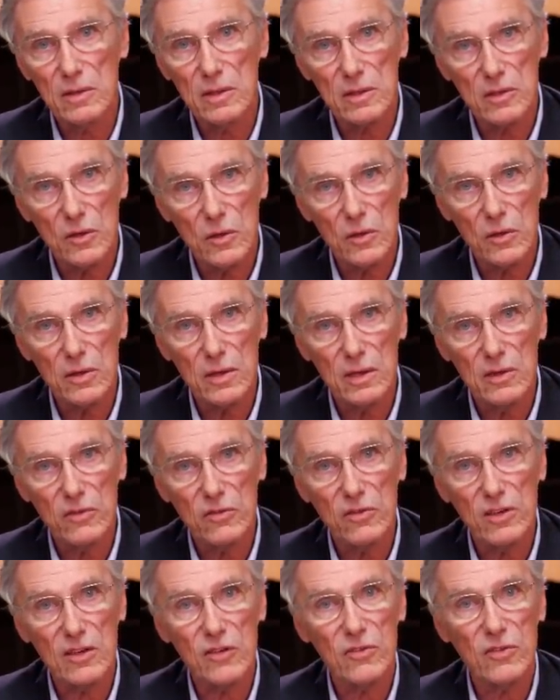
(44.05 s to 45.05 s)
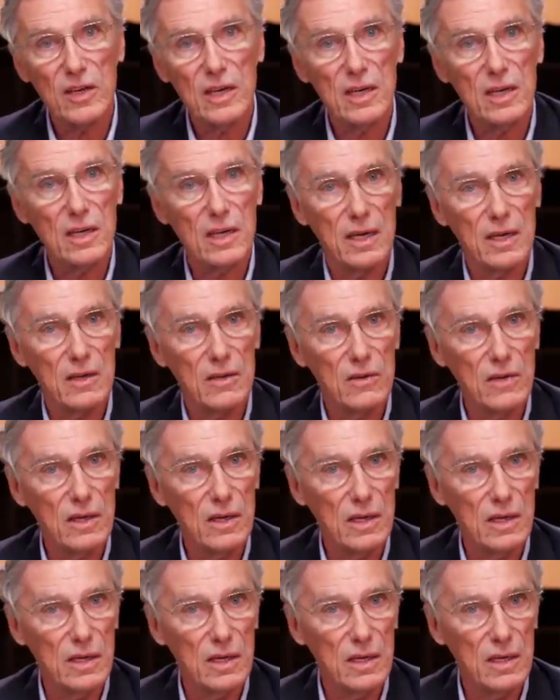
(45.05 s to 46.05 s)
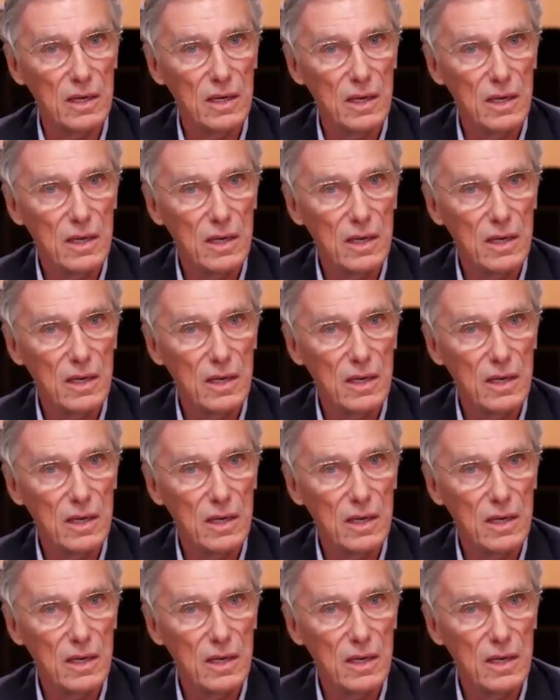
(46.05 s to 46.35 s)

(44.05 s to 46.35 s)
occurred in 1619,